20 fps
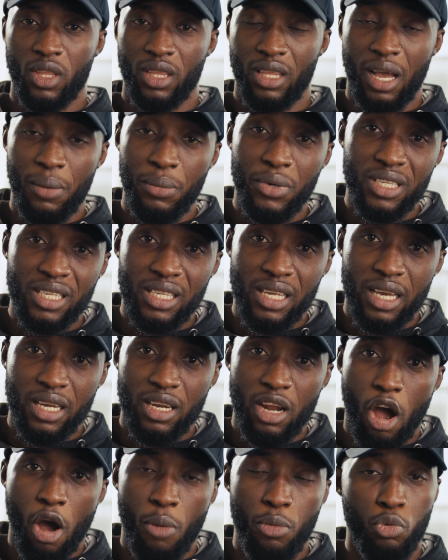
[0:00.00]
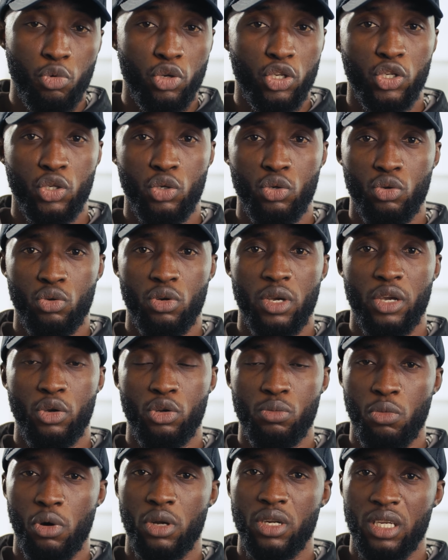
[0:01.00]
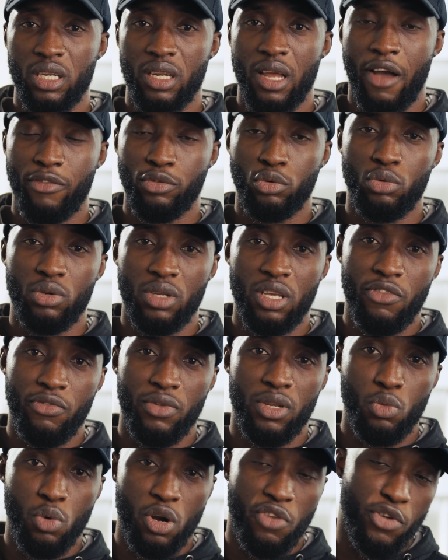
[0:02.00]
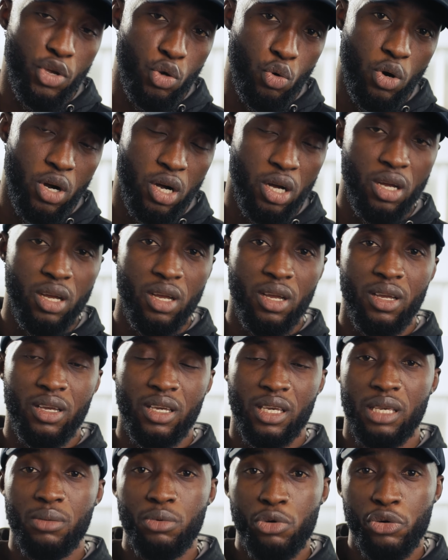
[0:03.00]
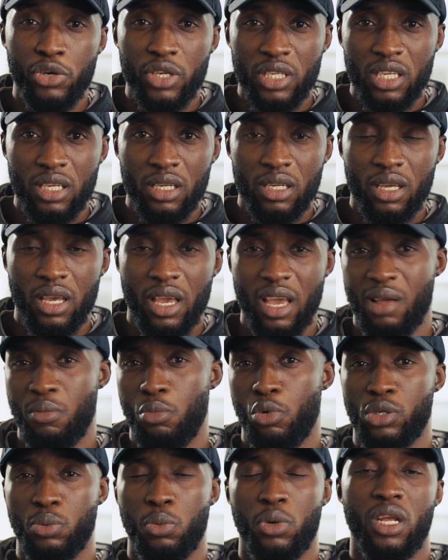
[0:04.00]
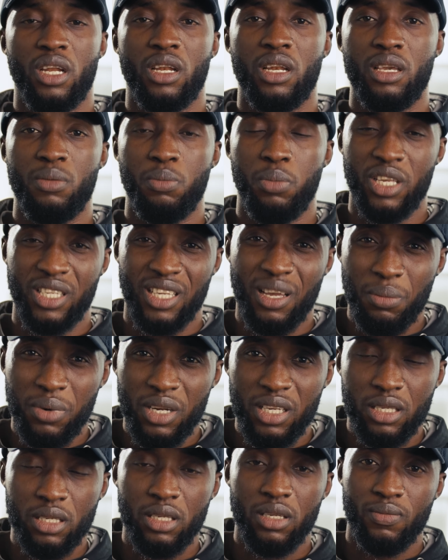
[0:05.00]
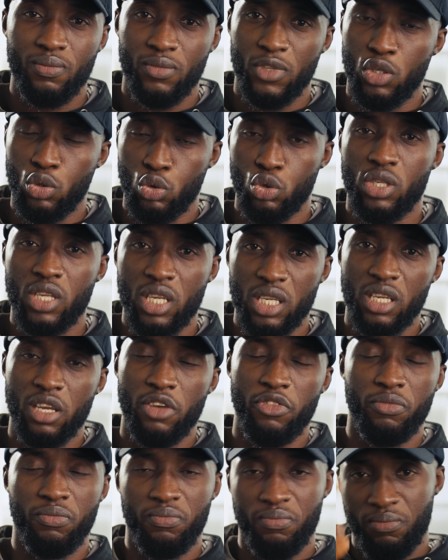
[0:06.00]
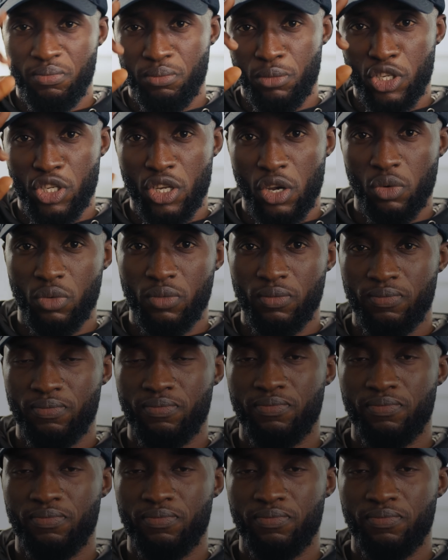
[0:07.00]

that being said, I'll be wishing you a good morning, afternoon, evening, wherever you are. Keep creating, and most importantly, please do stay safe. Peace out.